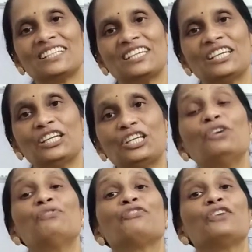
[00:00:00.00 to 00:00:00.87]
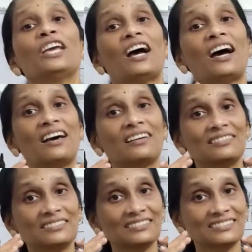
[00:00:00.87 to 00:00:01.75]
If we are
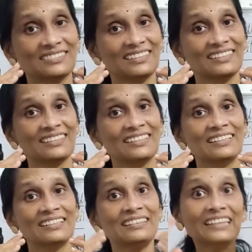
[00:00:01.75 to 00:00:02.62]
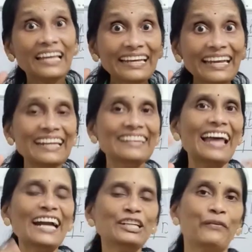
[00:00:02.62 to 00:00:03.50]
thinking in
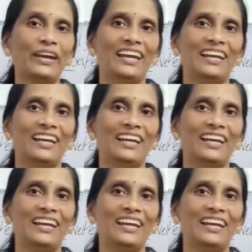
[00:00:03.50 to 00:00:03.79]
that way,